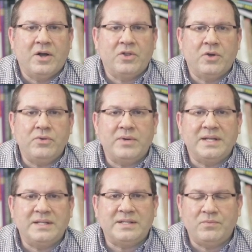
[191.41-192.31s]
Although you
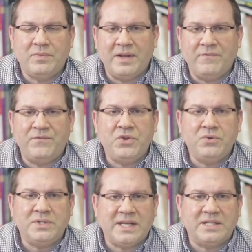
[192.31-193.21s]
can
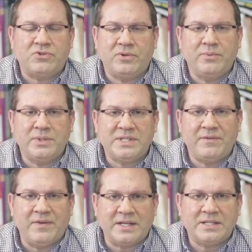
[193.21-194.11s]
infuse history with
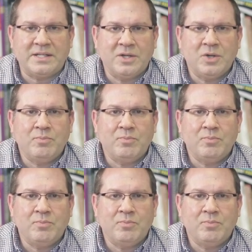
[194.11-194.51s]
civics,